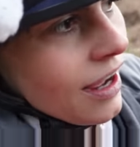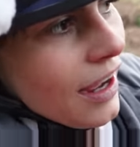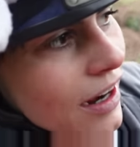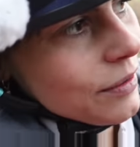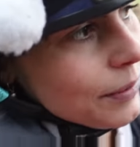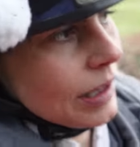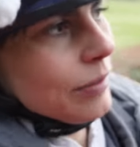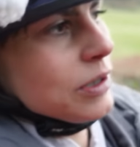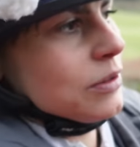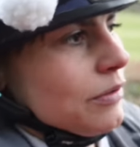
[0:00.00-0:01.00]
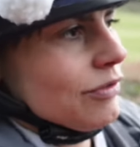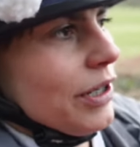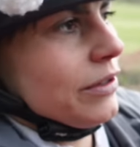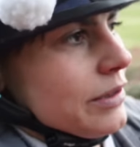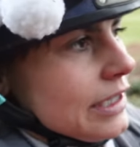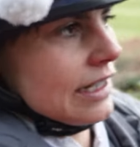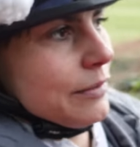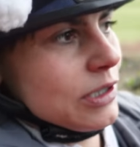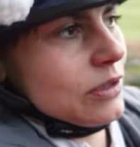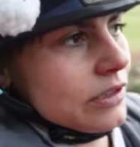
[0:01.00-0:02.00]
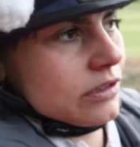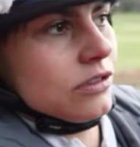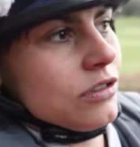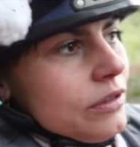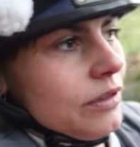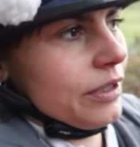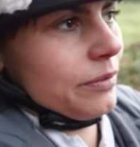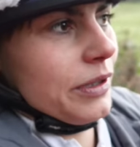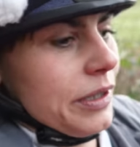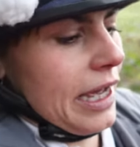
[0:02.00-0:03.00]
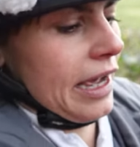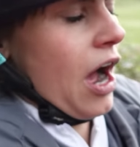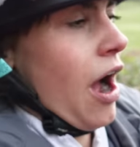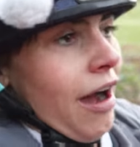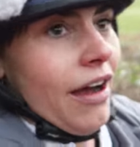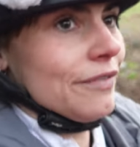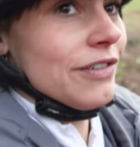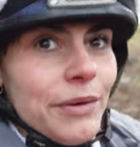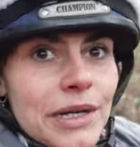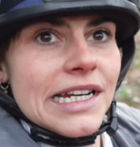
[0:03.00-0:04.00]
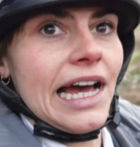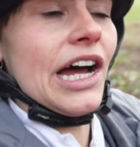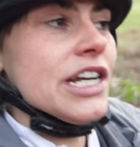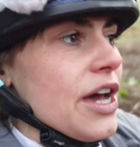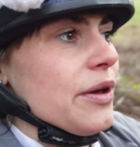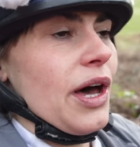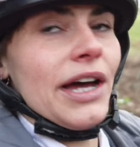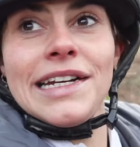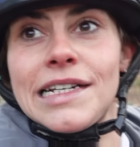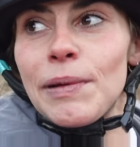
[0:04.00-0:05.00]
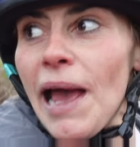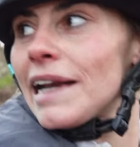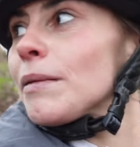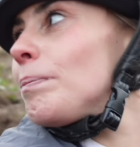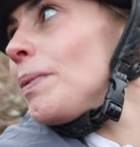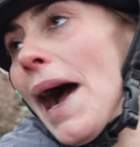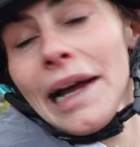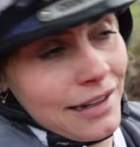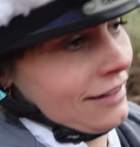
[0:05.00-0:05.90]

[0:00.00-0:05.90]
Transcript: Are we coming to a road? Do I need to get my dog under control? No, we're okay. I have no idea. I know that I need to be heading back